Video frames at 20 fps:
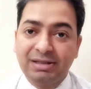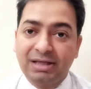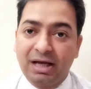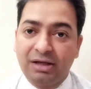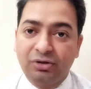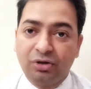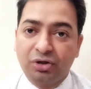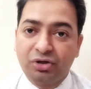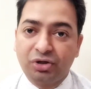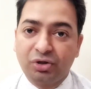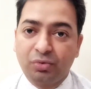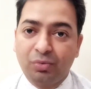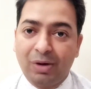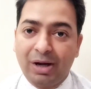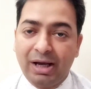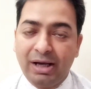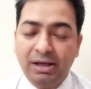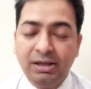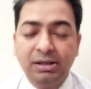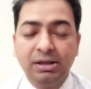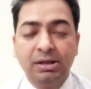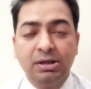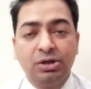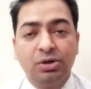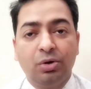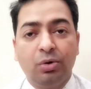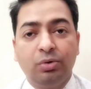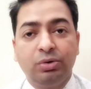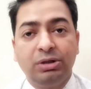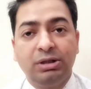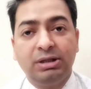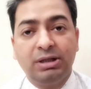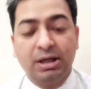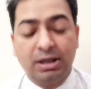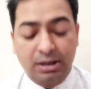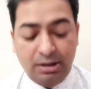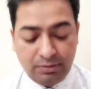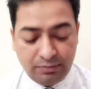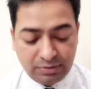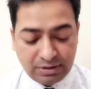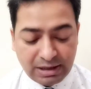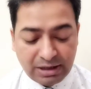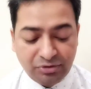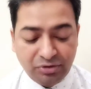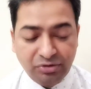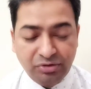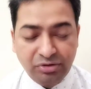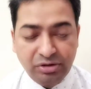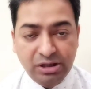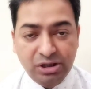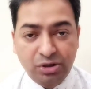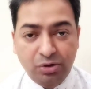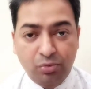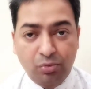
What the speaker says: they are not required. Only the secretary is